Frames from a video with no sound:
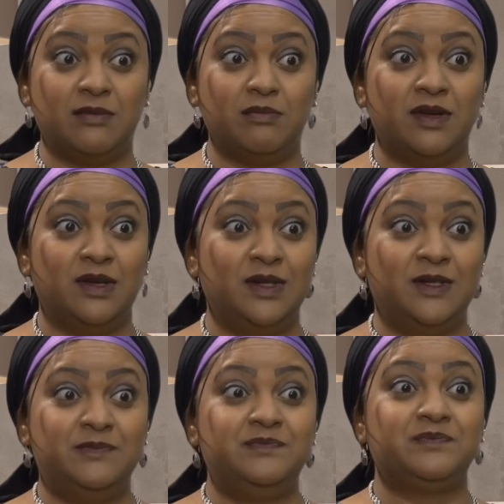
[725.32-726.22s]
You're feeling
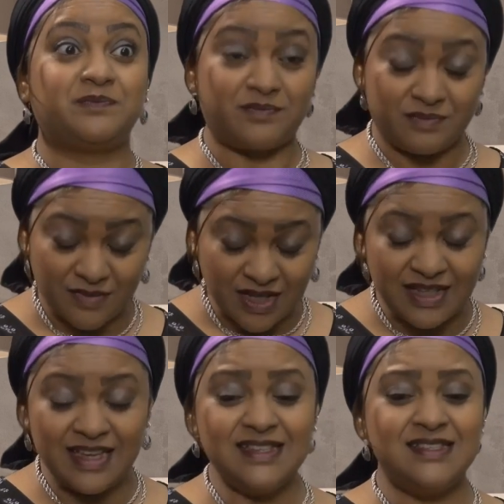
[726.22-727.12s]
it. You're
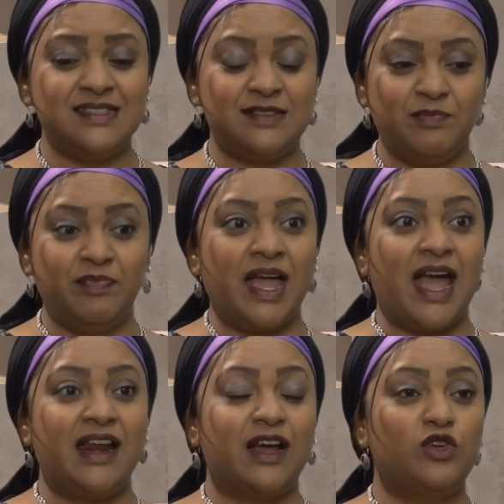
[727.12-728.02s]
feeling it with him.
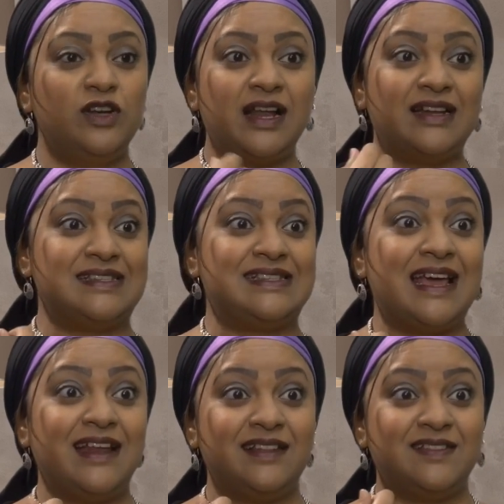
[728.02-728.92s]
And I couldn't
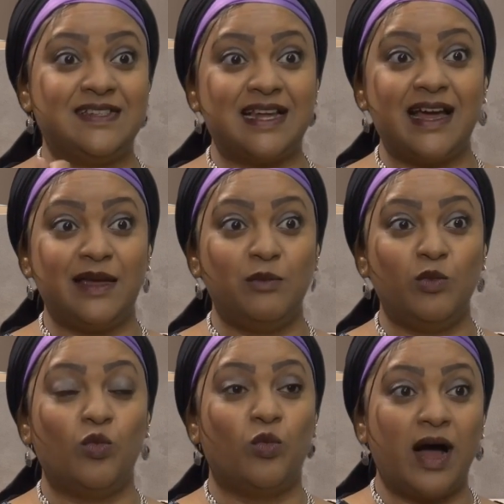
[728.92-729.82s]
understand at the
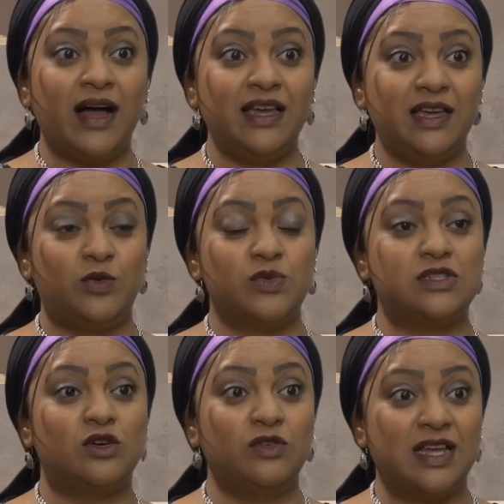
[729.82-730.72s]
time why it
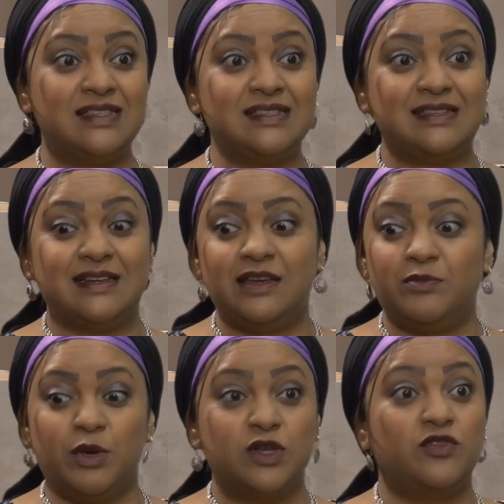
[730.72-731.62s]
was so necessary,
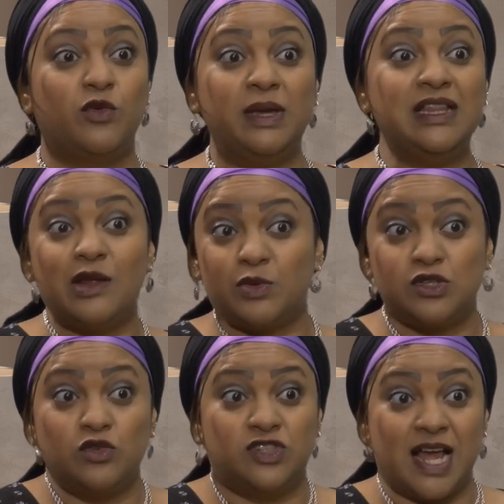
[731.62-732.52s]
because for me that
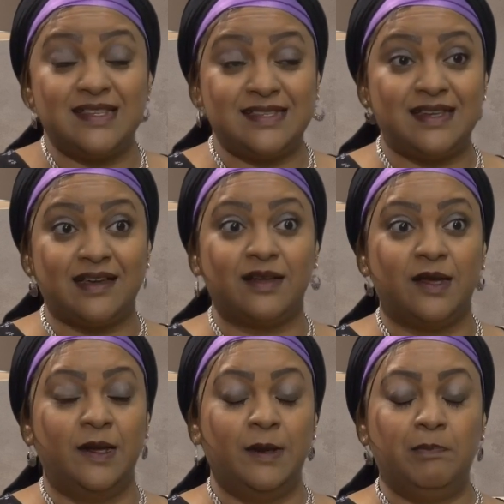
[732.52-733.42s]
was so drastic.
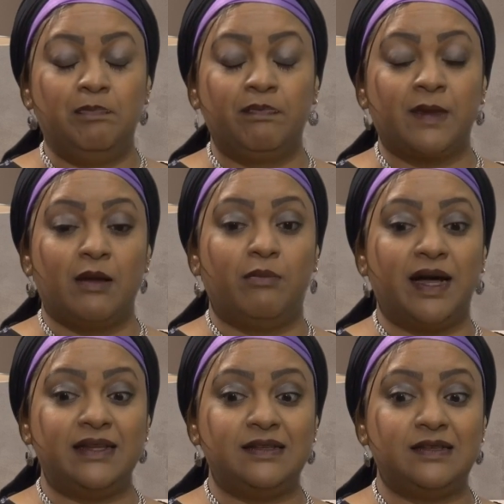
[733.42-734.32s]

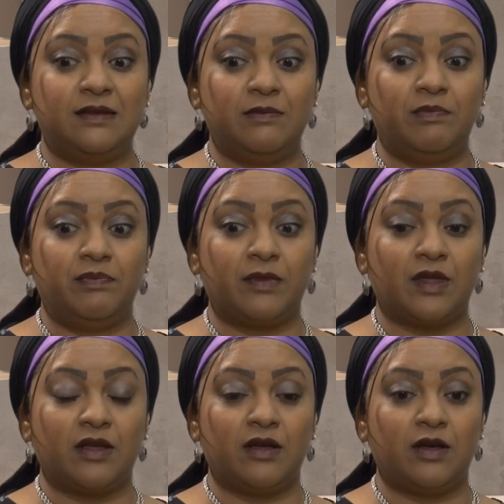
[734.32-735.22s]
But
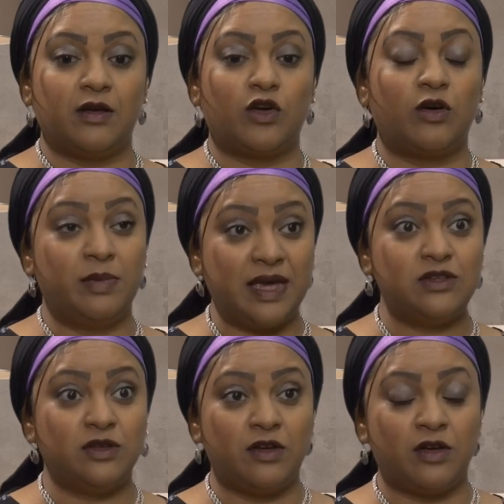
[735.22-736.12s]

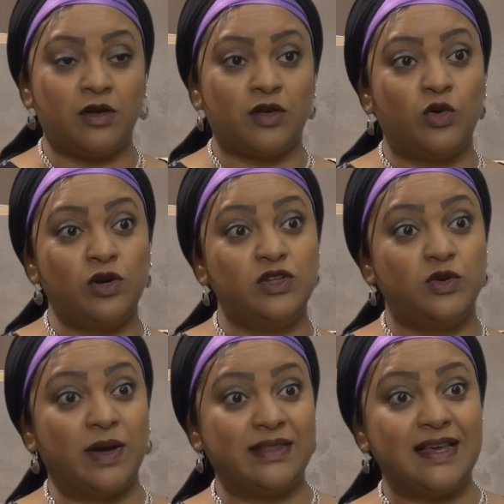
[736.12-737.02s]
according
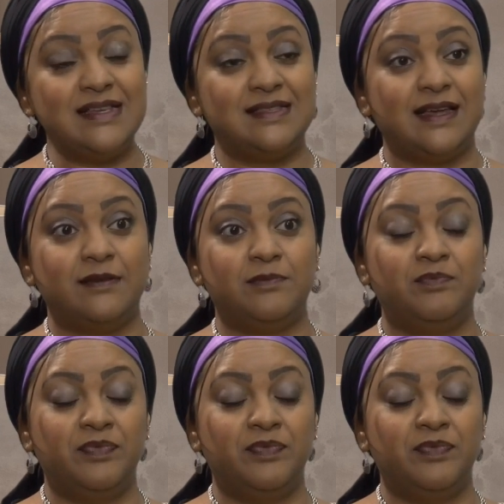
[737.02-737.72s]
to what they said,